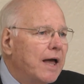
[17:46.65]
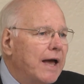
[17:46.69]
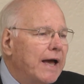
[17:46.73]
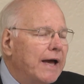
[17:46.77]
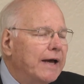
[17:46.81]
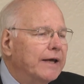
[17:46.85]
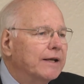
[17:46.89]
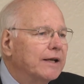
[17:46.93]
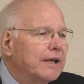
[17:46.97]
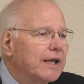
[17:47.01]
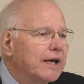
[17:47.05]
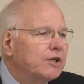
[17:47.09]

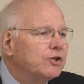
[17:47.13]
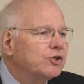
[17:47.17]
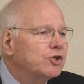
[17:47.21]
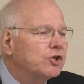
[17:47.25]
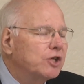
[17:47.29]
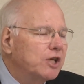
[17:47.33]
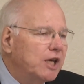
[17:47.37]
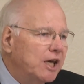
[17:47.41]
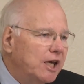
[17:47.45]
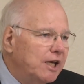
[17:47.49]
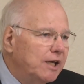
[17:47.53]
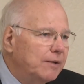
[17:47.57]
And let's
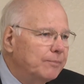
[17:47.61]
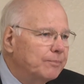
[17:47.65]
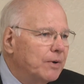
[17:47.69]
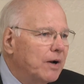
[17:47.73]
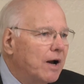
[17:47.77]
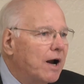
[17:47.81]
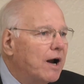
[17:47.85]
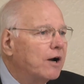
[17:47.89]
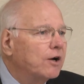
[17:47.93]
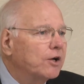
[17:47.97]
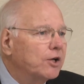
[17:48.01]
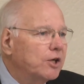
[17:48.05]
keep
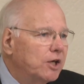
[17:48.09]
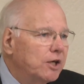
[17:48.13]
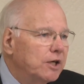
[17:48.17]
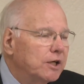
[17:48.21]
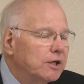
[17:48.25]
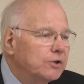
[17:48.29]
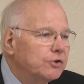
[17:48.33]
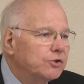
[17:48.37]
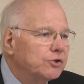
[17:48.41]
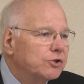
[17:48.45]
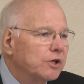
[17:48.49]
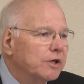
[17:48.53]
our
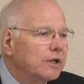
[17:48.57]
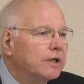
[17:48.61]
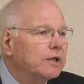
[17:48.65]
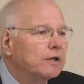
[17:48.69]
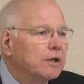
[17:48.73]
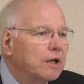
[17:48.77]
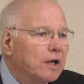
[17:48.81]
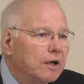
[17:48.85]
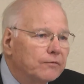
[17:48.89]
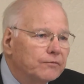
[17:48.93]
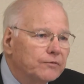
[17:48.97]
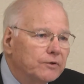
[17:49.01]
kids in
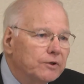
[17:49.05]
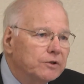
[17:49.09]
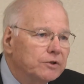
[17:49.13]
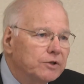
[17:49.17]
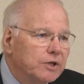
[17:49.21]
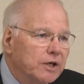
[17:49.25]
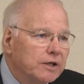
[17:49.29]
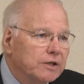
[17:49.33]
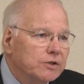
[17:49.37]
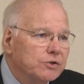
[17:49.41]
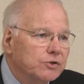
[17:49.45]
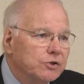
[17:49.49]
Lufkin,
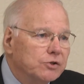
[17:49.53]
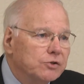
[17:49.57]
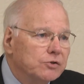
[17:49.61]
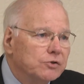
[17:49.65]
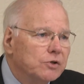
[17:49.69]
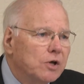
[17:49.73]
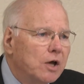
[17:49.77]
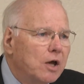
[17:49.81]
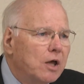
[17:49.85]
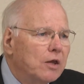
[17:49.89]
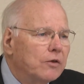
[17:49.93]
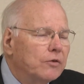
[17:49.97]

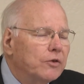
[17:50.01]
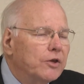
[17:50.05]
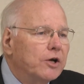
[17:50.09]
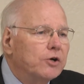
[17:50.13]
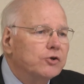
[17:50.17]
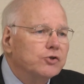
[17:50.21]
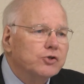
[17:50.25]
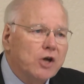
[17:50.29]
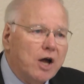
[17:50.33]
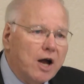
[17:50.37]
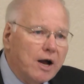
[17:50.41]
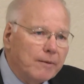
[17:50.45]
Texas.
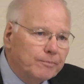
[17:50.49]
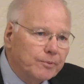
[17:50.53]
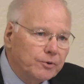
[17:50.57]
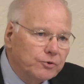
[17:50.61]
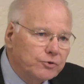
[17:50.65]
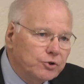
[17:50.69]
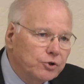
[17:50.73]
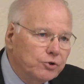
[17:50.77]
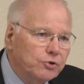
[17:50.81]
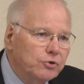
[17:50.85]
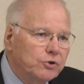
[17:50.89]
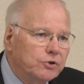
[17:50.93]
There's
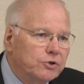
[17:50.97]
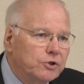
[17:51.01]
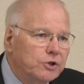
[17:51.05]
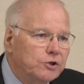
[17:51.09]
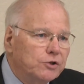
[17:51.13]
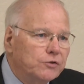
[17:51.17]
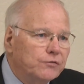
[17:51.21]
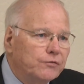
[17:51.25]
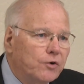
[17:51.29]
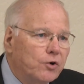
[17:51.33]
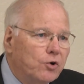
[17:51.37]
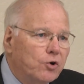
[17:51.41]

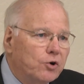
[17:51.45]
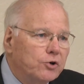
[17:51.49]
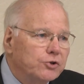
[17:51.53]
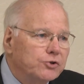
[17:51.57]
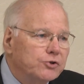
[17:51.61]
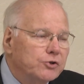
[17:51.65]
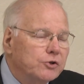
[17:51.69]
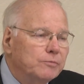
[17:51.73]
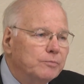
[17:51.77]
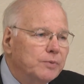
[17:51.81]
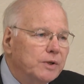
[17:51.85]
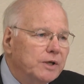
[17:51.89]
opportunities for
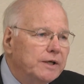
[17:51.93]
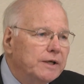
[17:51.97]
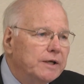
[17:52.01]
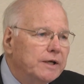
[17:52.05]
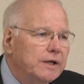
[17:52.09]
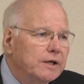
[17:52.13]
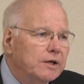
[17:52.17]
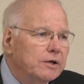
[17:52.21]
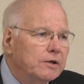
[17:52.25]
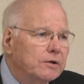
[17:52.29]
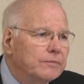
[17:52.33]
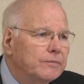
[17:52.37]
us to be
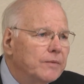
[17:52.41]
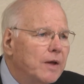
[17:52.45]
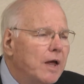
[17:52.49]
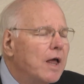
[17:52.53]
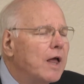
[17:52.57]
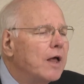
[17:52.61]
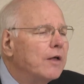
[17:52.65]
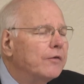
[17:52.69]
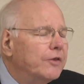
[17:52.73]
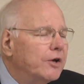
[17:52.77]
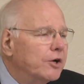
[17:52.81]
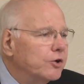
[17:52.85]
here.
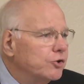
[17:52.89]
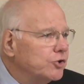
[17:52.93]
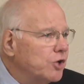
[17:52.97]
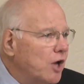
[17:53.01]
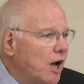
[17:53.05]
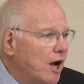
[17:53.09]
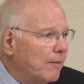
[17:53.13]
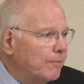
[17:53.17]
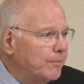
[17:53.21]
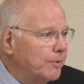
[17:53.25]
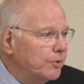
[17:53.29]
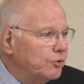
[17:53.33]
There's
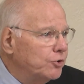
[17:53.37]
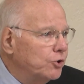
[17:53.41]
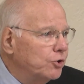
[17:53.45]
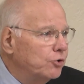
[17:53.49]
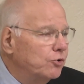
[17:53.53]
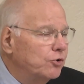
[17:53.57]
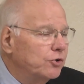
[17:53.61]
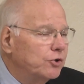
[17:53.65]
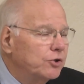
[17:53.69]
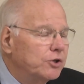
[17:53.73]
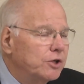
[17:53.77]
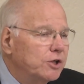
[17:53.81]

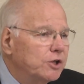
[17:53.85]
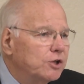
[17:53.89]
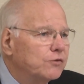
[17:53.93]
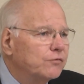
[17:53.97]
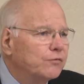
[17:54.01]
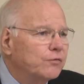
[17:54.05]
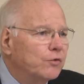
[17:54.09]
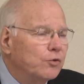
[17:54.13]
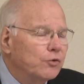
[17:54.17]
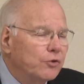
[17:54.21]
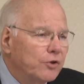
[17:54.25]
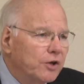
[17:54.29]
opportunities
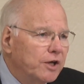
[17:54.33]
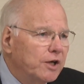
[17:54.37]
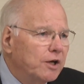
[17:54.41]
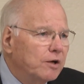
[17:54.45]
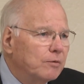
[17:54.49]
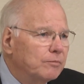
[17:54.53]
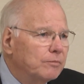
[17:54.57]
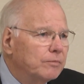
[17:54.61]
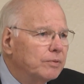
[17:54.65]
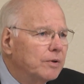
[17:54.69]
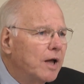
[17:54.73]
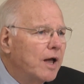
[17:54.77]
for
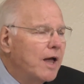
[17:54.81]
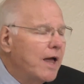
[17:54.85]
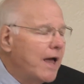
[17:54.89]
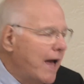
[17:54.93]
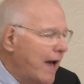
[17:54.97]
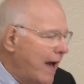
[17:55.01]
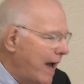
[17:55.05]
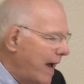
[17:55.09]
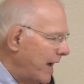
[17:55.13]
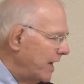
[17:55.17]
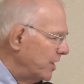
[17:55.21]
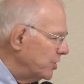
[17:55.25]
them
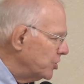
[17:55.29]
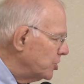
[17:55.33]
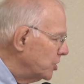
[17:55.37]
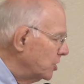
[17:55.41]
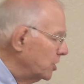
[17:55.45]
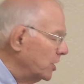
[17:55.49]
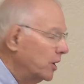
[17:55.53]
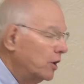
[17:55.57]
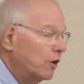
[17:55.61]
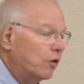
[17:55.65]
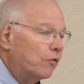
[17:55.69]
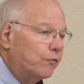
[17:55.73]
as
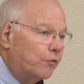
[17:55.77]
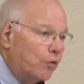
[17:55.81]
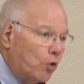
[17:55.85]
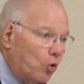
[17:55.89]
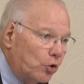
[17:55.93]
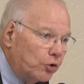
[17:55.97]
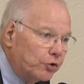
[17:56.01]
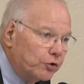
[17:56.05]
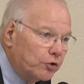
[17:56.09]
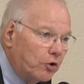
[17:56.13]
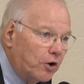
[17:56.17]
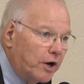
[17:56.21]
little
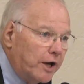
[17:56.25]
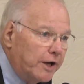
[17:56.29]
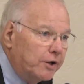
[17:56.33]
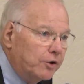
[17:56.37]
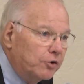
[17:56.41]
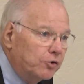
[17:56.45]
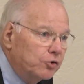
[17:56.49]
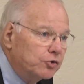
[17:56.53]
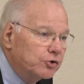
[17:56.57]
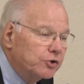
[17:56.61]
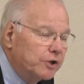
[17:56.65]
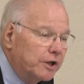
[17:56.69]
fourth
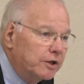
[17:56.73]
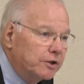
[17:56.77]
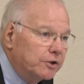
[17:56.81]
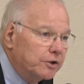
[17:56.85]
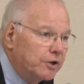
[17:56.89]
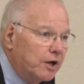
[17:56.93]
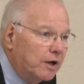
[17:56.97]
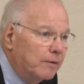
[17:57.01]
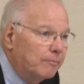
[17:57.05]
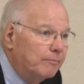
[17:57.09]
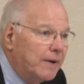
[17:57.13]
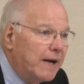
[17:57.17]
graders can
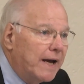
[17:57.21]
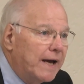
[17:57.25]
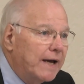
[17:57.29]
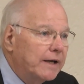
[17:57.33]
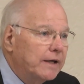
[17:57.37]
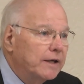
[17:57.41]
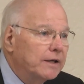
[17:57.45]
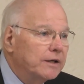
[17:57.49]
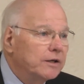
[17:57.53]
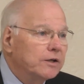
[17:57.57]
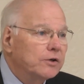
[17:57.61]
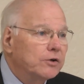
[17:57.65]
come
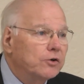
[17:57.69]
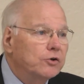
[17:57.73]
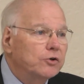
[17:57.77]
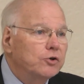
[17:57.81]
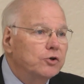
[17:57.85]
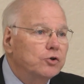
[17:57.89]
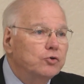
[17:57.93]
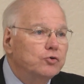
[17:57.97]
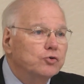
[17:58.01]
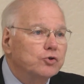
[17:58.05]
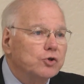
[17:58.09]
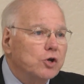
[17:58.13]
back and
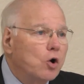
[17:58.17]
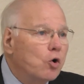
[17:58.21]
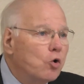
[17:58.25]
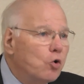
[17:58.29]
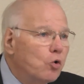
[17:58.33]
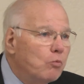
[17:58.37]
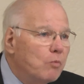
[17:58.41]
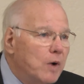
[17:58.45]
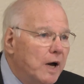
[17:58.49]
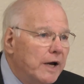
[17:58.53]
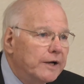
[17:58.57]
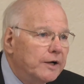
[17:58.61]
introduce
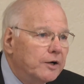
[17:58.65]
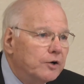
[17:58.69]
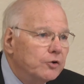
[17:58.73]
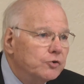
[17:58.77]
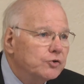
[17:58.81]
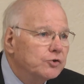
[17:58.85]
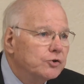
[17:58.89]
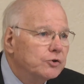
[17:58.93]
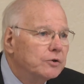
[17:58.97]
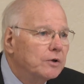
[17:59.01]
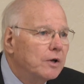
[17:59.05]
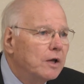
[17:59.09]
old
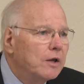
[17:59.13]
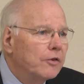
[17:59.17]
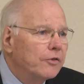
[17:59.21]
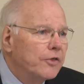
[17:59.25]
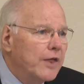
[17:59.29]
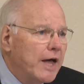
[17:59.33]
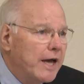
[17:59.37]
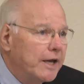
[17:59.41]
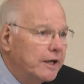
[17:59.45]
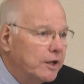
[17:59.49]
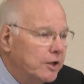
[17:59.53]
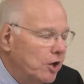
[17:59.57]
mayors.
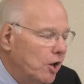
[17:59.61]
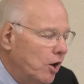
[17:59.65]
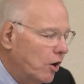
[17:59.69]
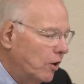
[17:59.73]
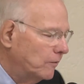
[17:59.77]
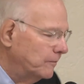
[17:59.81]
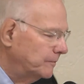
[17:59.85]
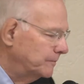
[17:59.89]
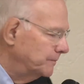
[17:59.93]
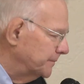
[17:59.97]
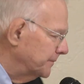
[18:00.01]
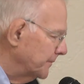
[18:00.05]
Thank
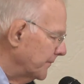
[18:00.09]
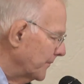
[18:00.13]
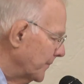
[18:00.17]
y'all.